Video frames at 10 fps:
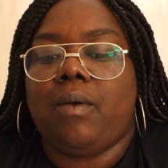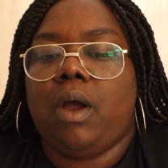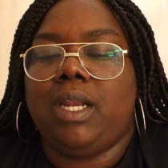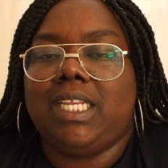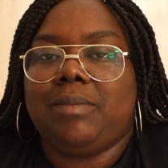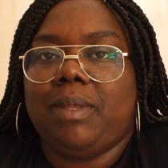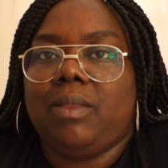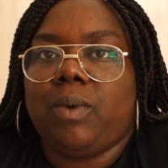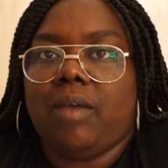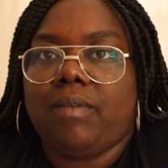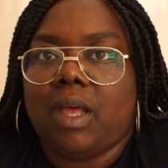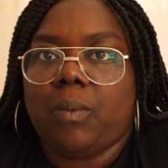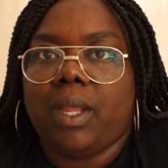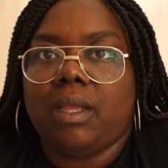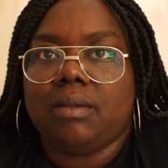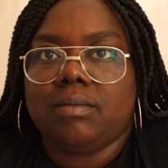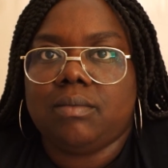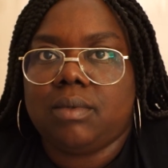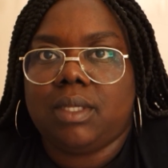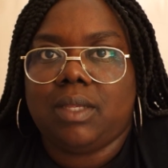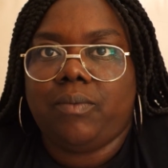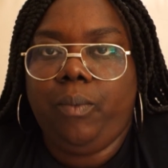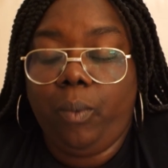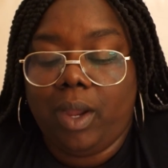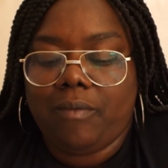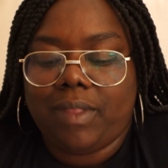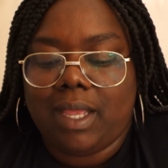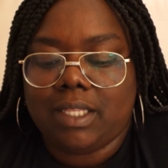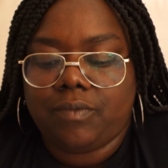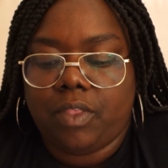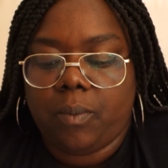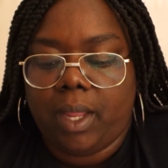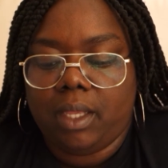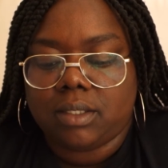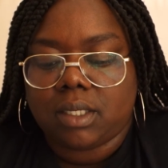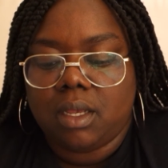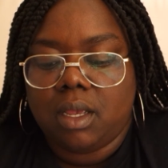I need to be whatever that is for the weight.